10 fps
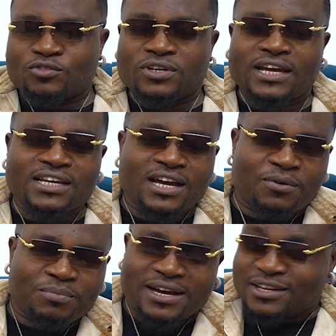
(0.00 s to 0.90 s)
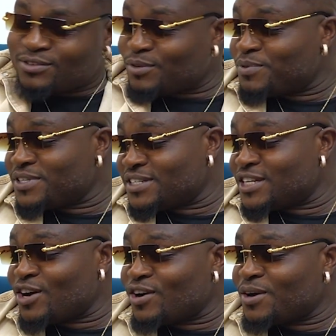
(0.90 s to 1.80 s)
So now you go make a talk pigeon.
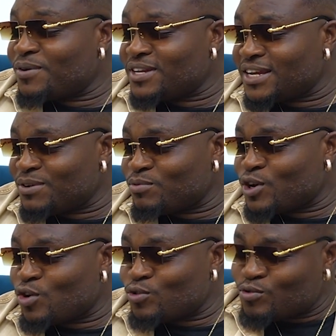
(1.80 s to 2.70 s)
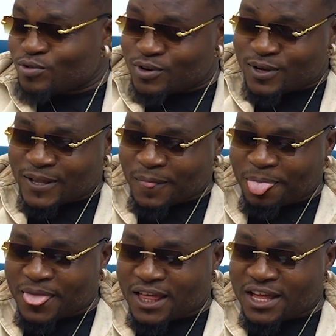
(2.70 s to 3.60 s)
You can't go one day. We come. To,
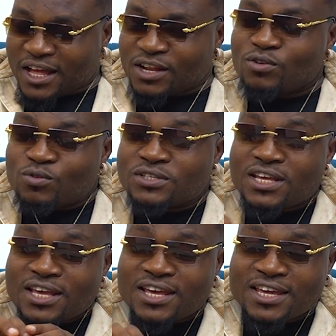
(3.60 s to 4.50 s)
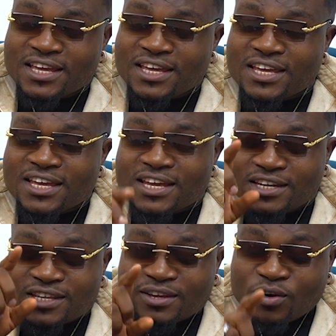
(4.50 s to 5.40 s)
I don't know. Say
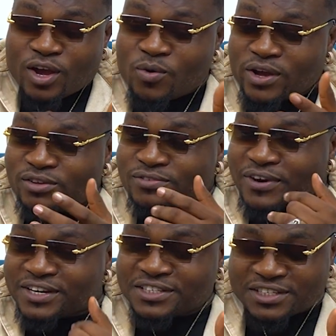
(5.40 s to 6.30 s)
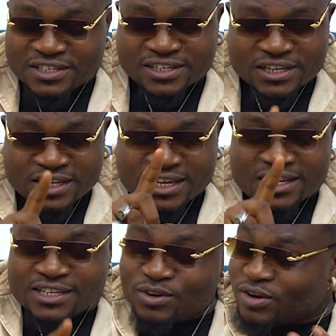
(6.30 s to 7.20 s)
the oil where I use fried the chicken,
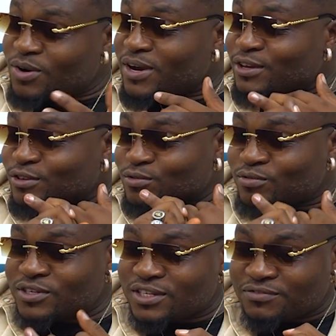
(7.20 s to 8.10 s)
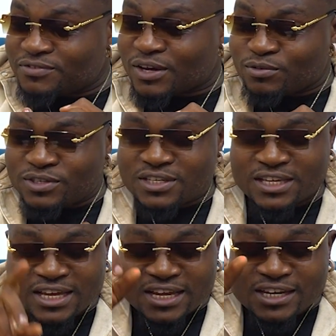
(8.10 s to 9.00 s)
the oil where I use cook the begusi,
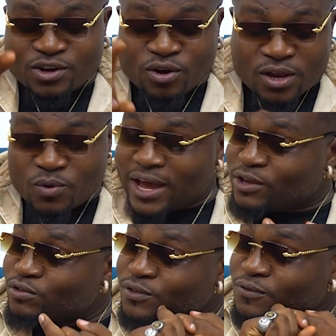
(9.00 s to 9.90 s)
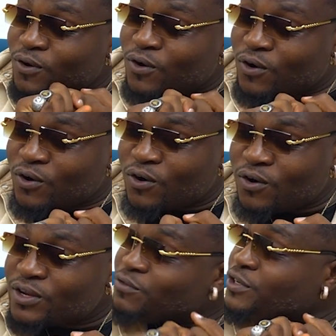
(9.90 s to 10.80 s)
the oil where I use for
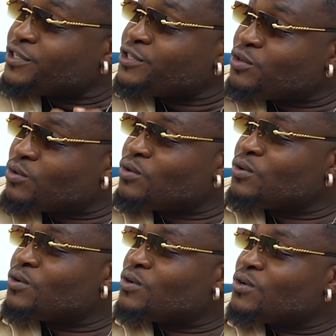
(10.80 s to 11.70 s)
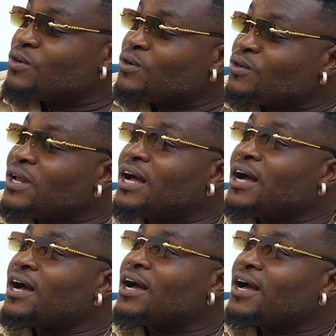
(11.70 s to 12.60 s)
even the stew, mm. and
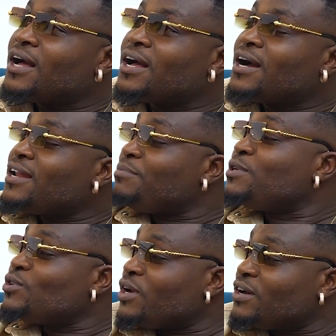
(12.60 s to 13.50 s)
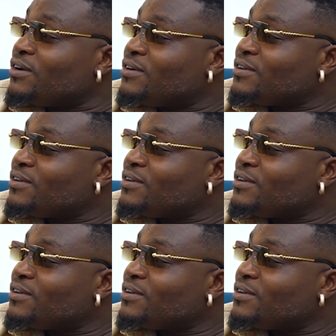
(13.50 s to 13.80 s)
uh, cannabis oil.